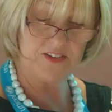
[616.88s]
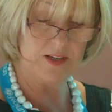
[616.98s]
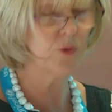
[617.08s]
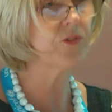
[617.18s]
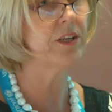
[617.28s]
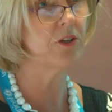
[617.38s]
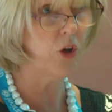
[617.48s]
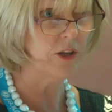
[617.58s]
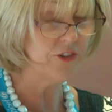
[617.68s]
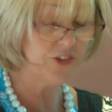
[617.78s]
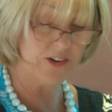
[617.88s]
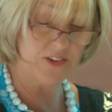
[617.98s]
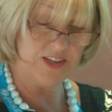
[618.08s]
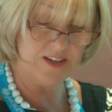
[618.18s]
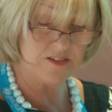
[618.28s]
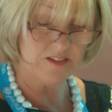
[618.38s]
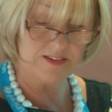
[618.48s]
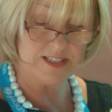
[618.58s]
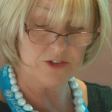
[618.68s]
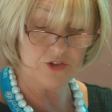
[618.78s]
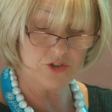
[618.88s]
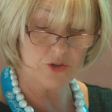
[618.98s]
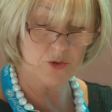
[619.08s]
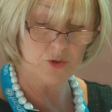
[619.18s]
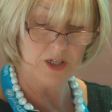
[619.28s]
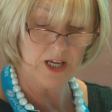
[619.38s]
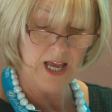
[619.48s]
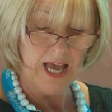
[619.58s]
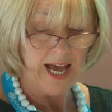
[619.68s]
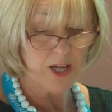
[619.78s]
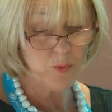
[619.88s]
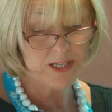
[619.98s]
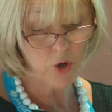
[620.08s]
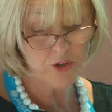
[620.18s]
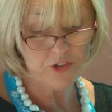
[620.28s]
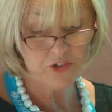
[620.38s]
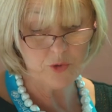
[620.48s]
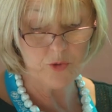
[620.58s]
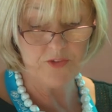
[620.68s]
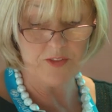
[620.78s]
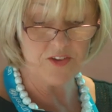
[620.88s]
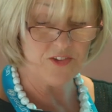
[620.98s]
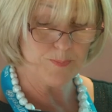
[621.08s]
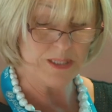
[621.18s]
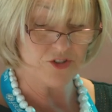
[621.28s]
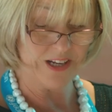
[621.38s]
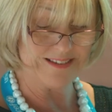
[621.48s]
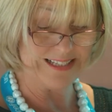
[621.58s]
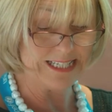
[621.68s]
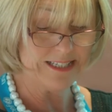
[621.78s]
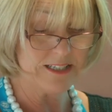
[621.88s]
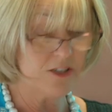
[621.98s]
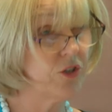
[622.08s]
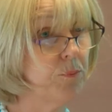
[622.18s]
skills and knowledge are assessed at stage 2, and when audit shows that this has been translated into